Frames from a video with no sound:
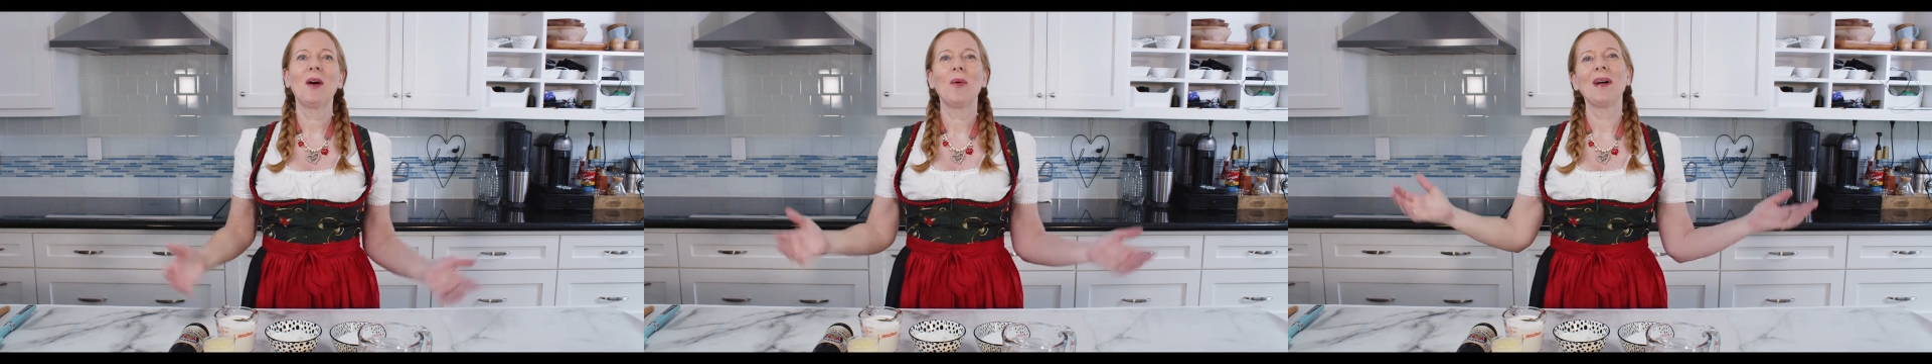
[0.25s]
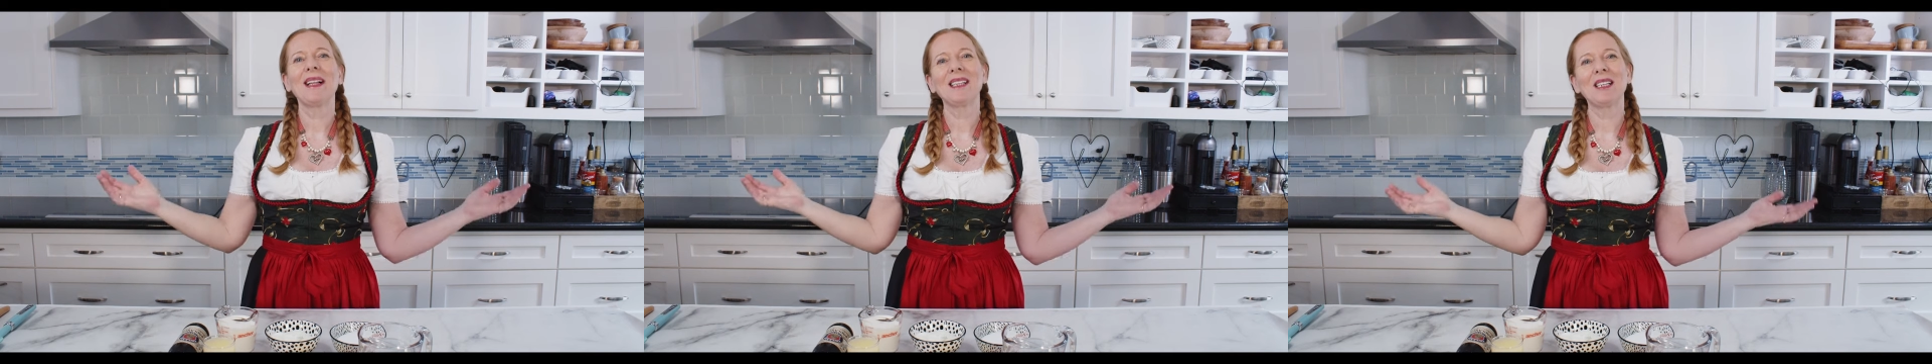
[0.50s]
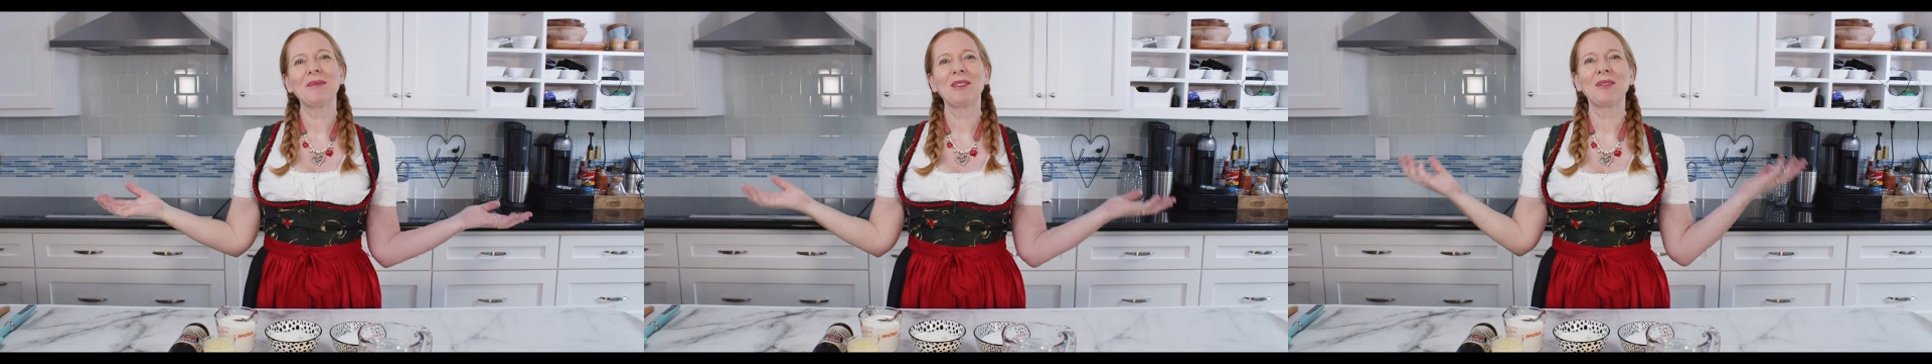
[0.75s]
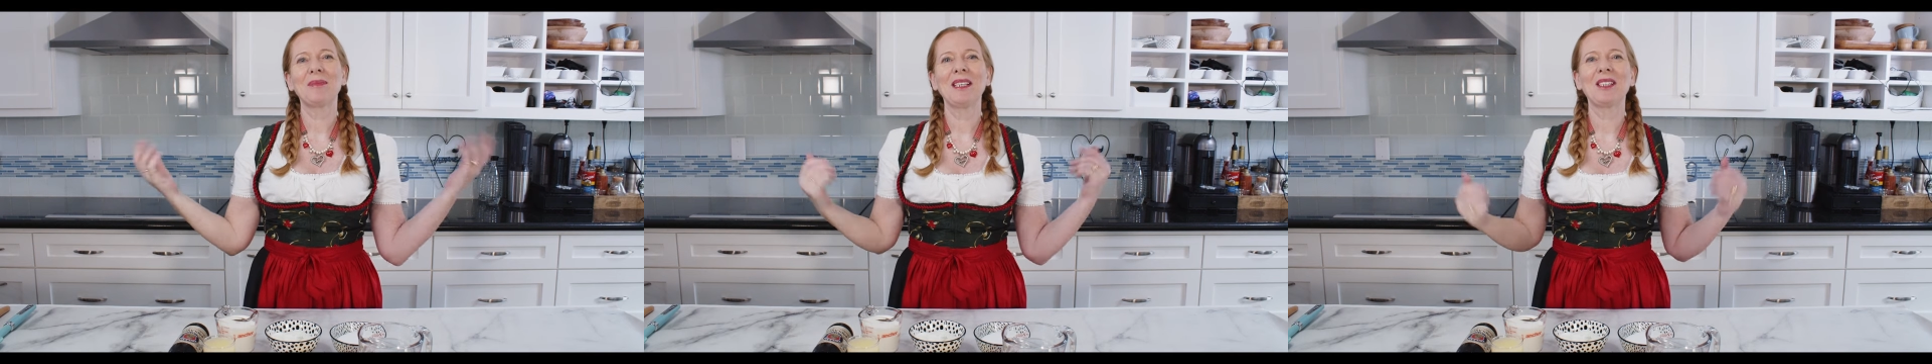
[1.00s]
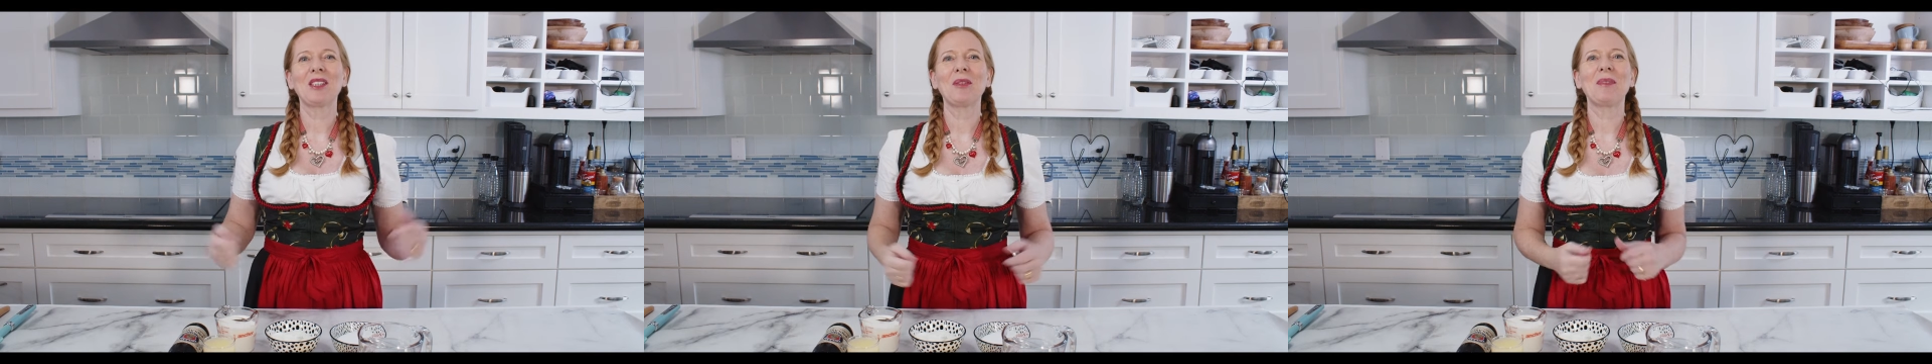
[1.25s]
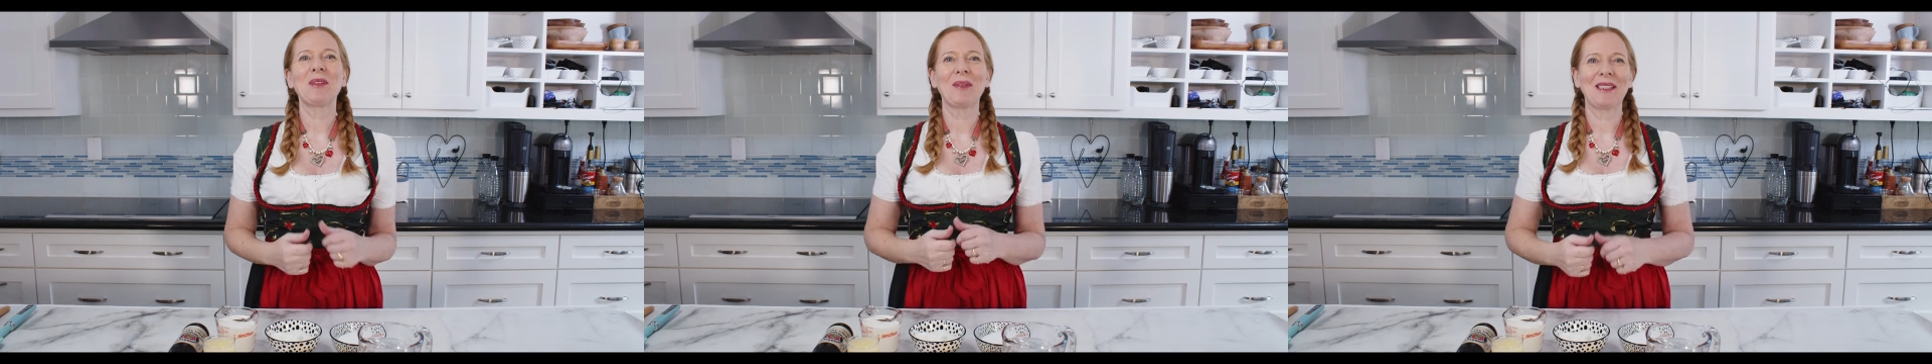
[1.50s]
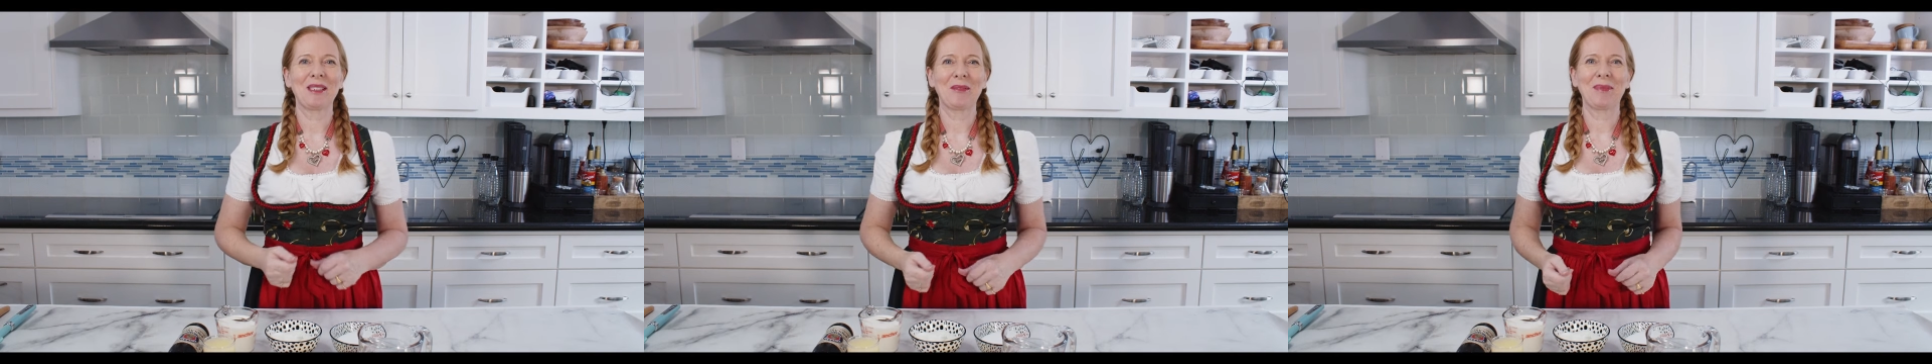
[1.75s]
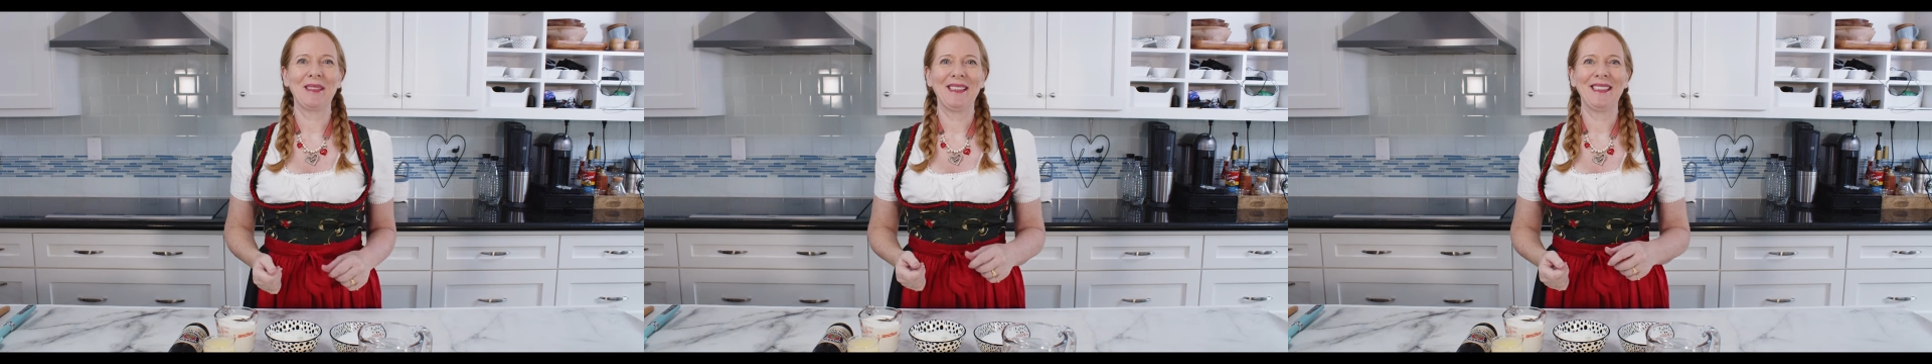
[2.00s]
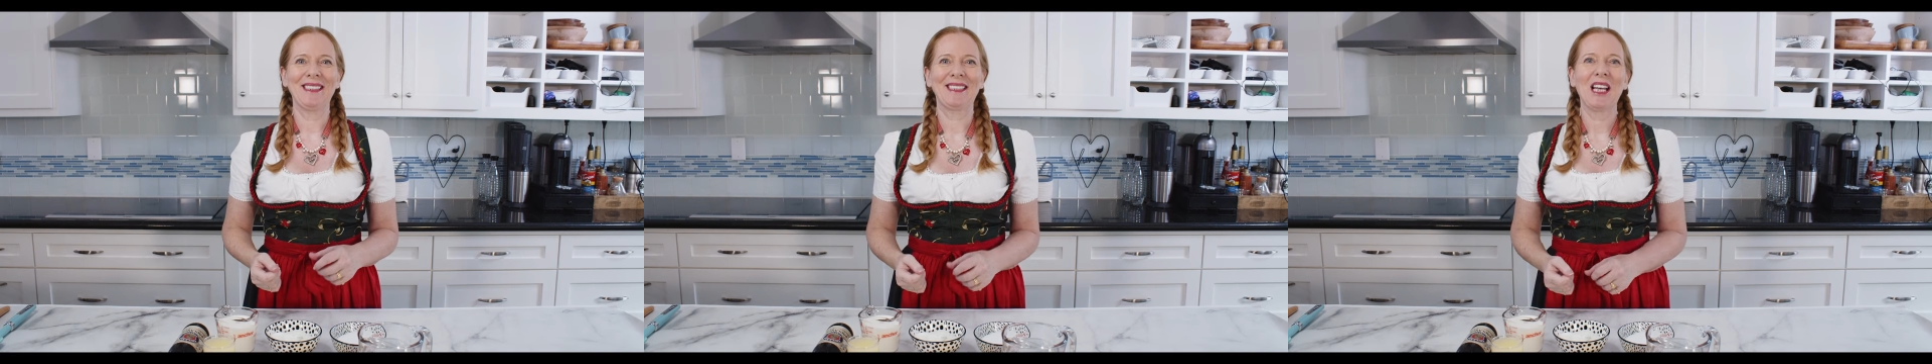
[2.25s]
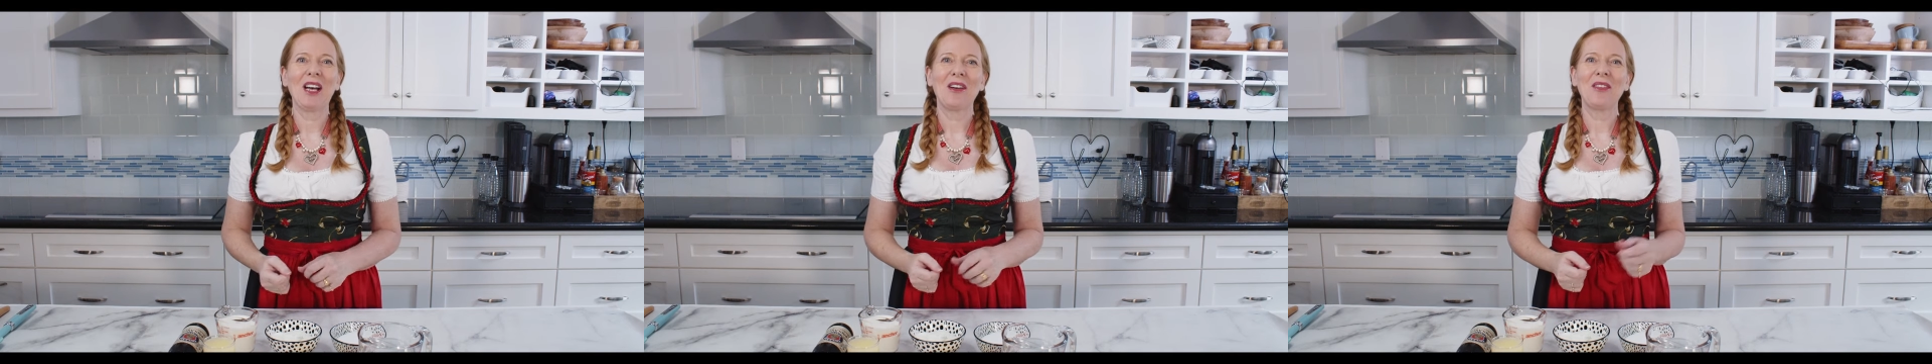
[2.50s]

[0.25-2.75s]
Welcome to My German Recipes.